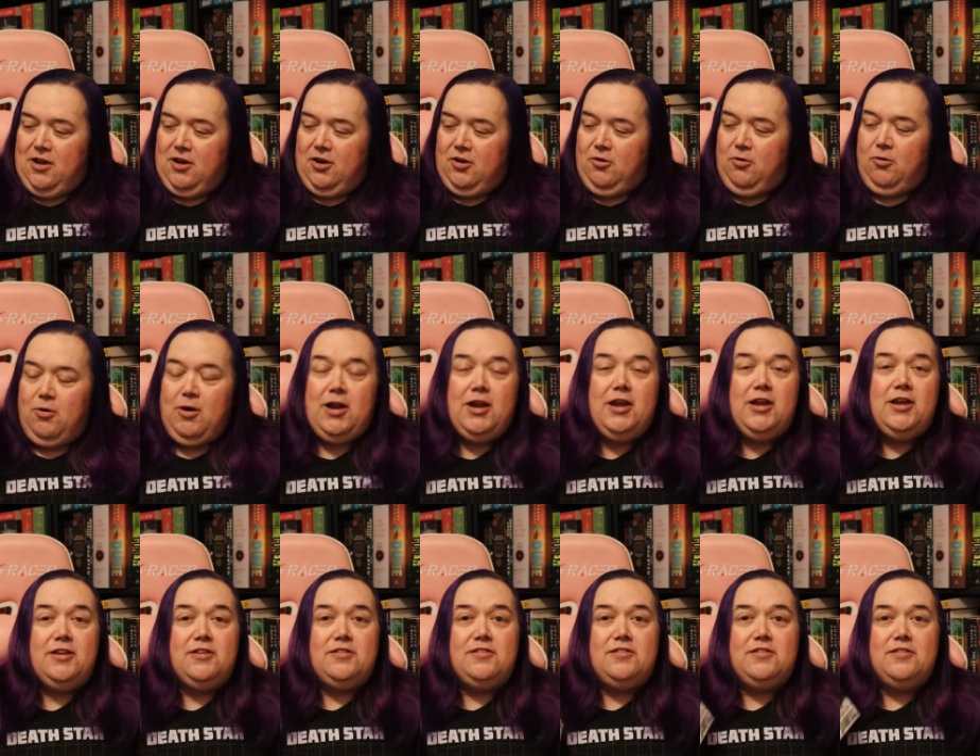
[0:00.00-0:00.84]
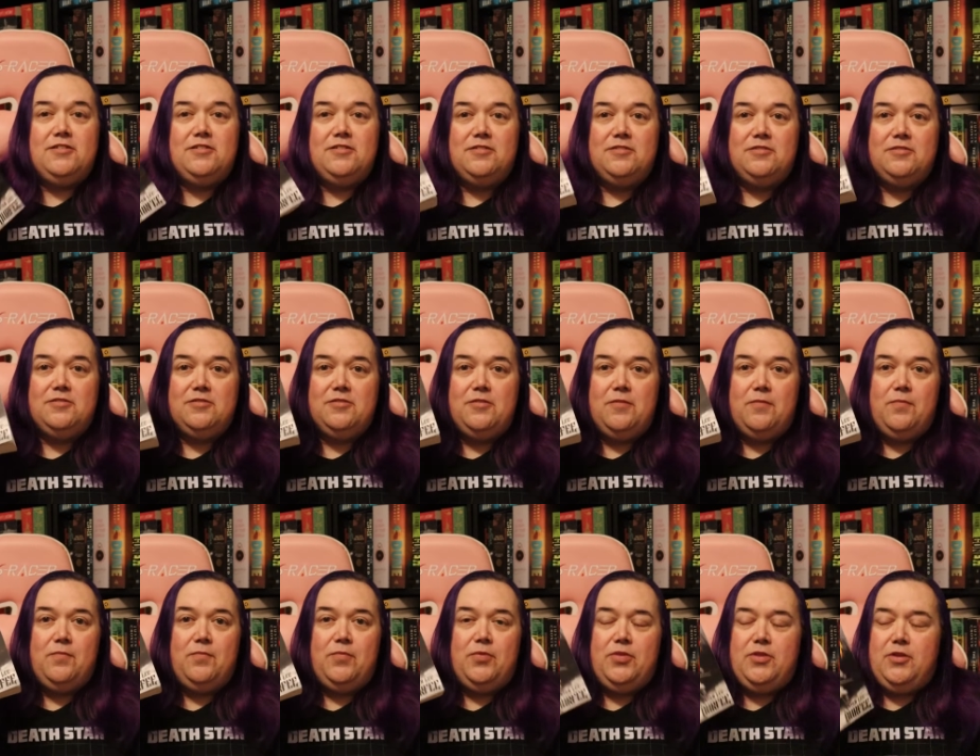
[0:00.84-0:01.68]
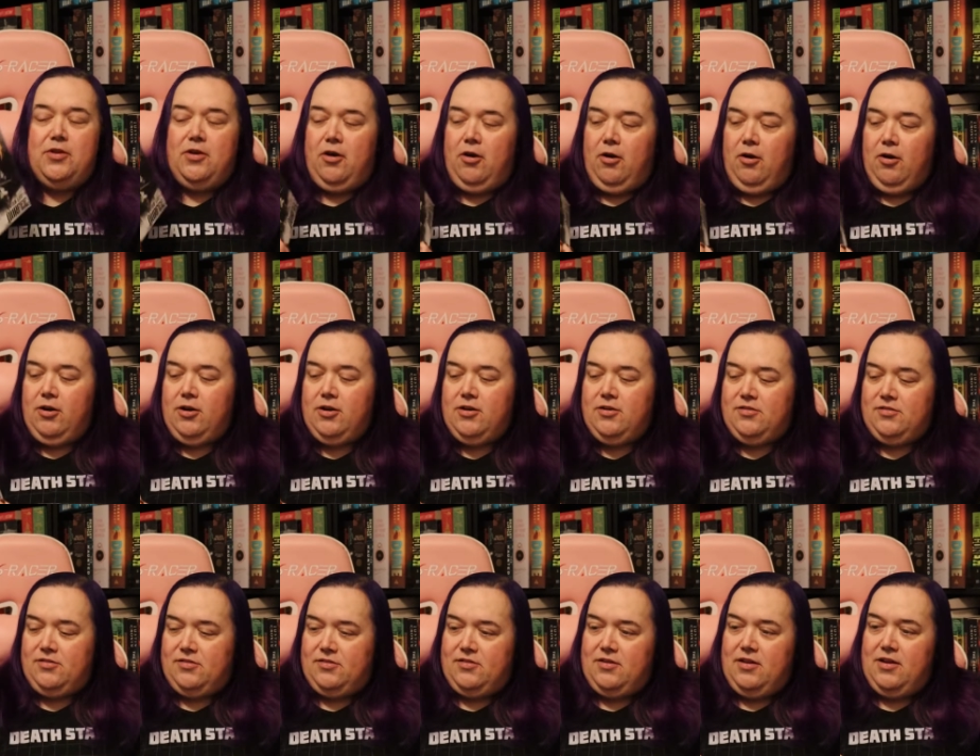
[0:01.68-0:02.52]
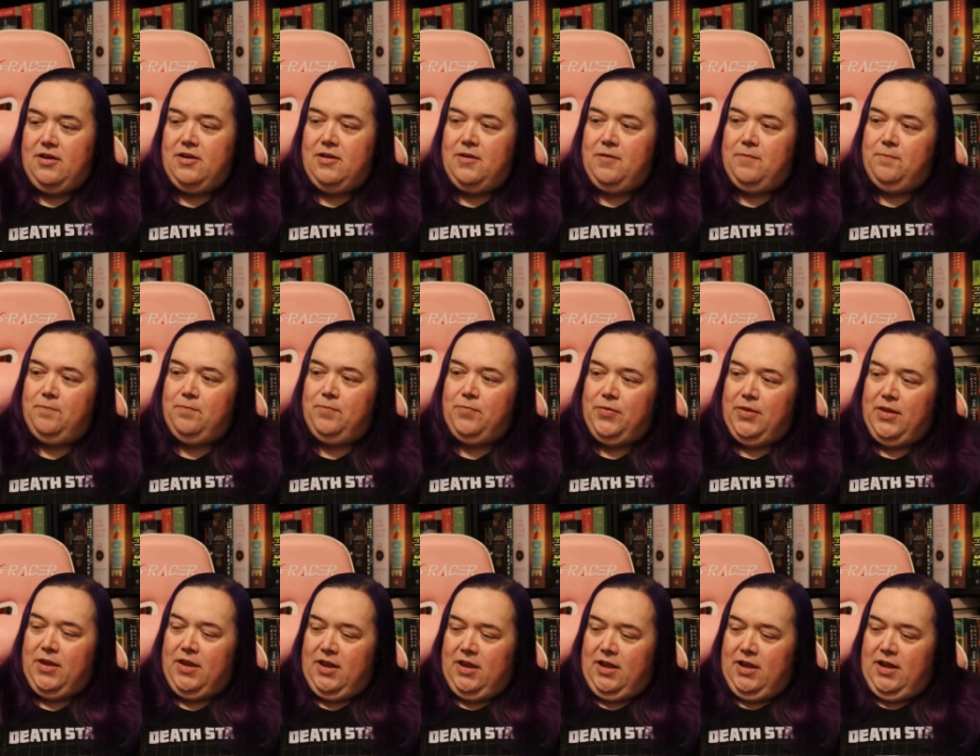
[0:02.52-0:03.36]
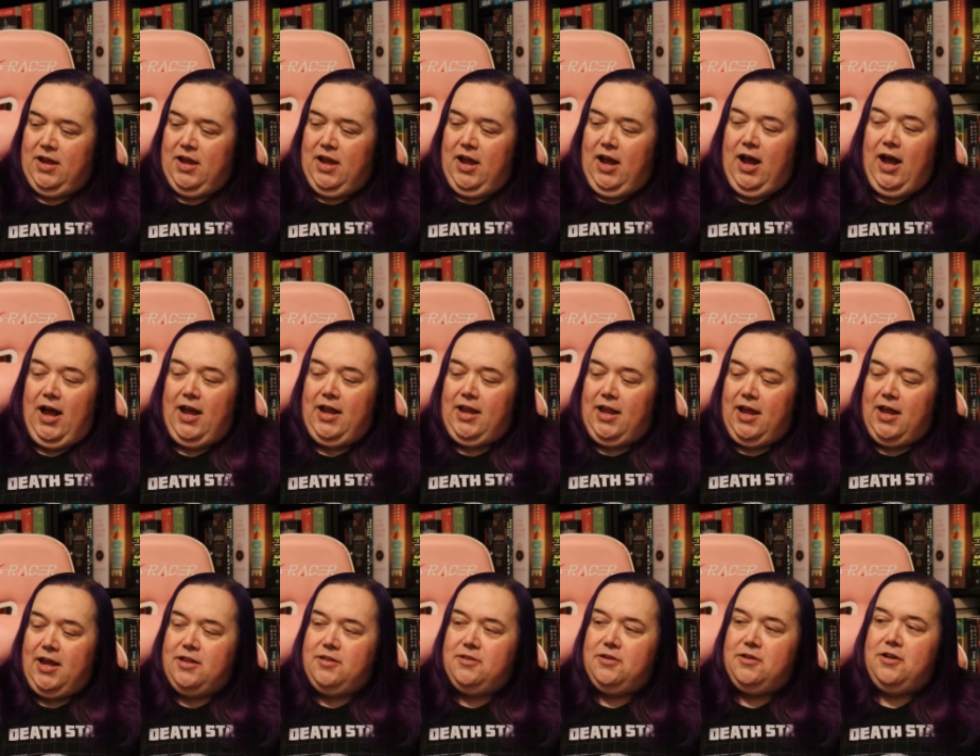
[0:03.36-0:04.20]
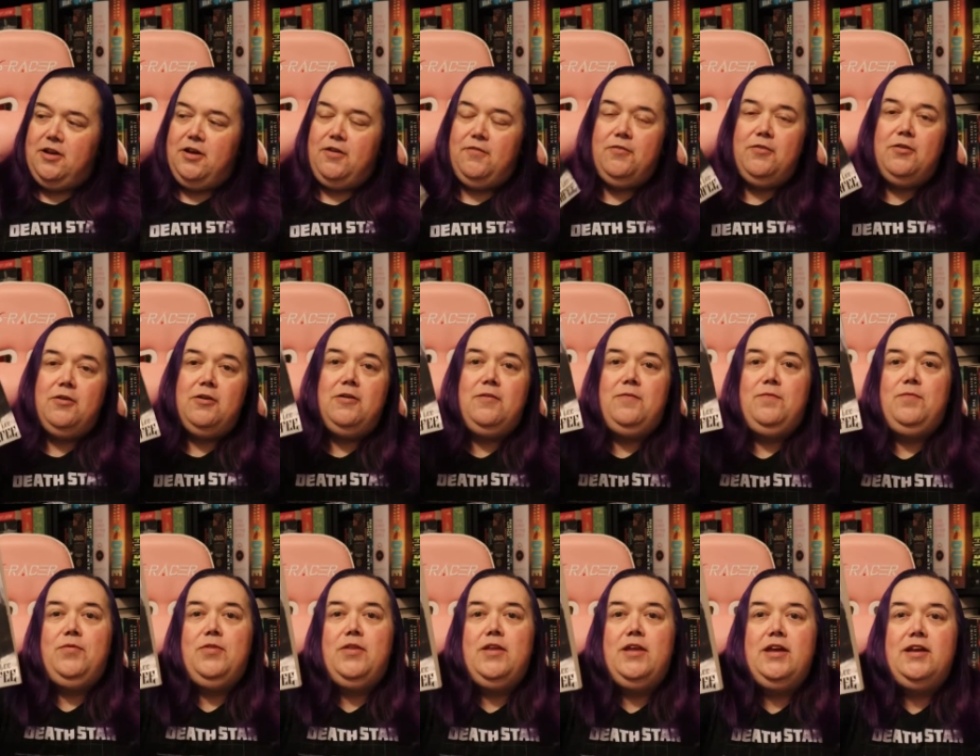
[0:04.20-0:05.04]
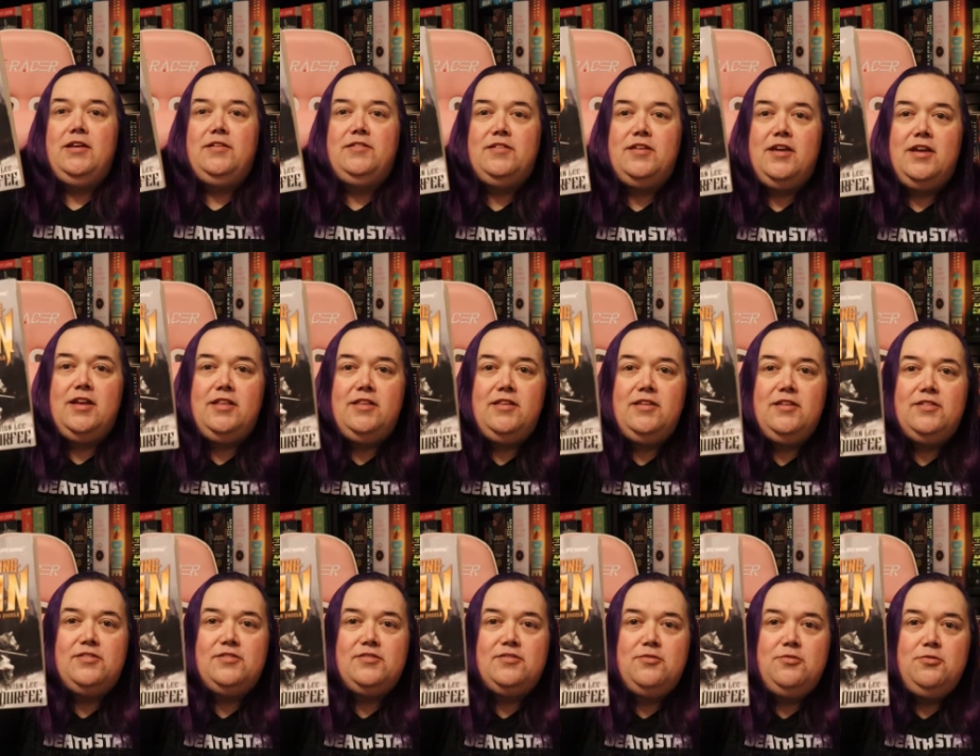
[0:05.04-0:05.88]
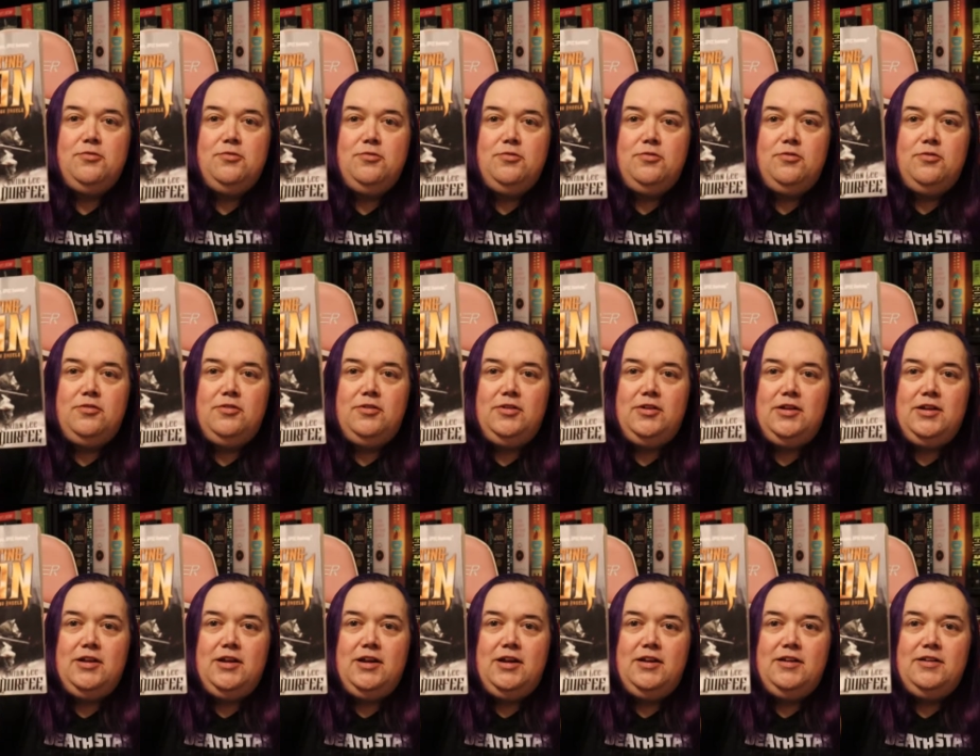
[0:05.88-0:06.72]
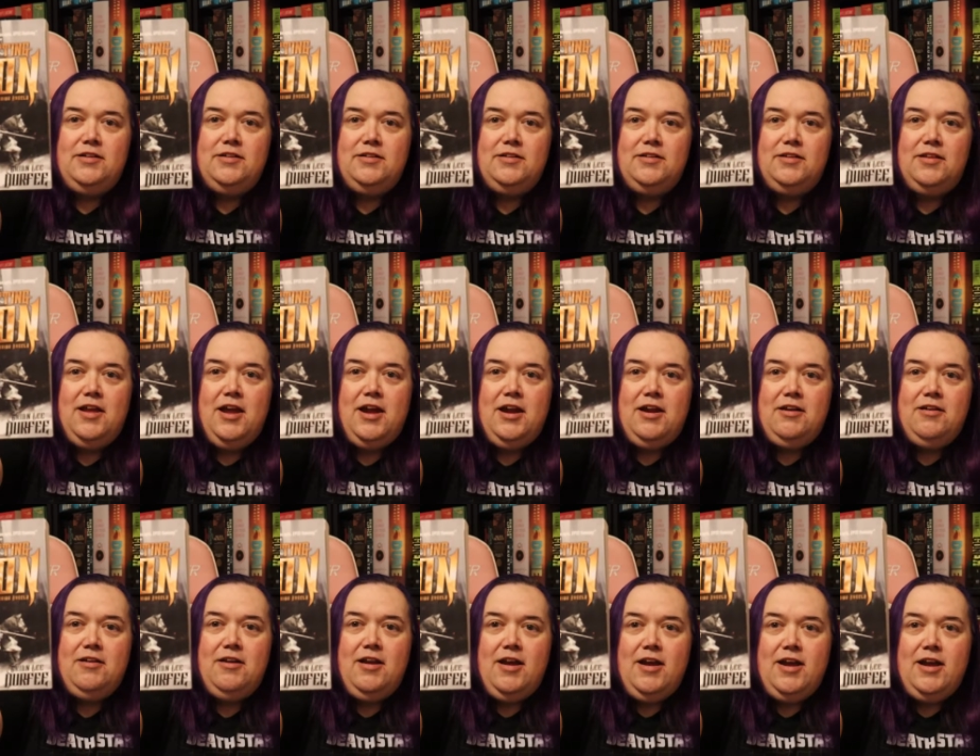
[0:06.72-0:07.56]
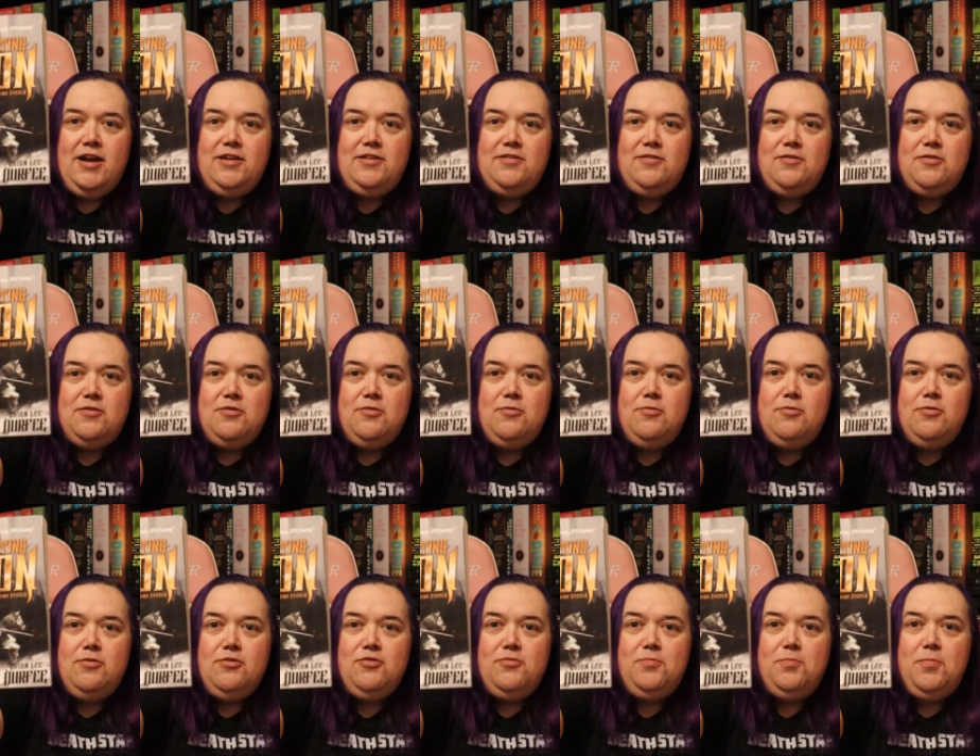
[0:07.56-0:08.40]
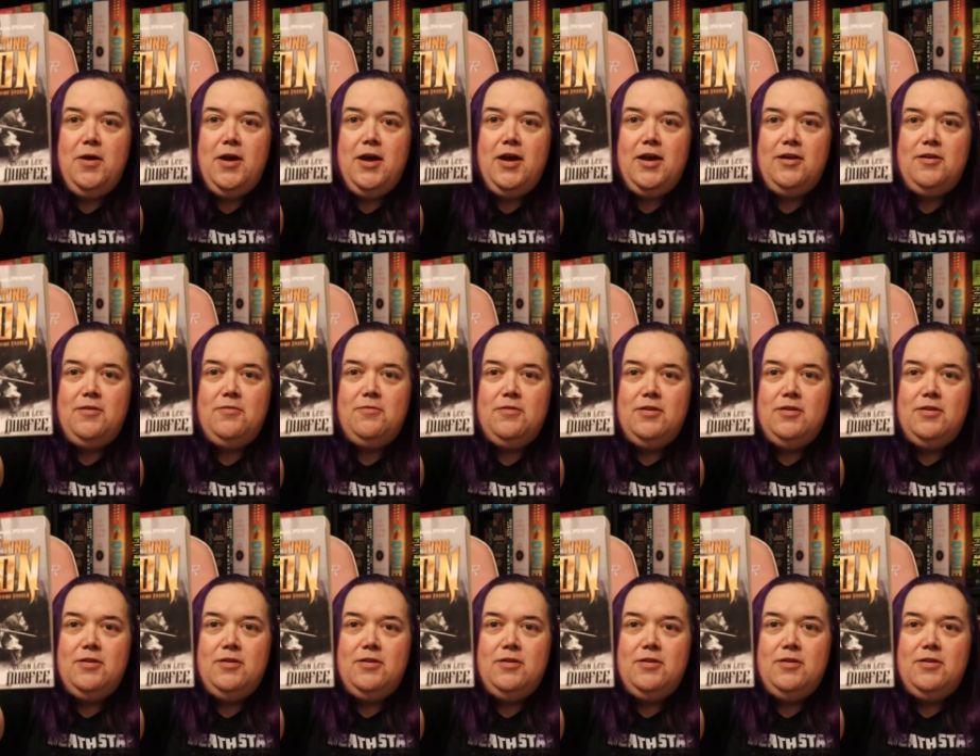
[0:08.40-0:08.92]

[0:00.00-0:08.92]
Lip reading: credit the artist. I like the cover. It's got this cool like knight on horseback,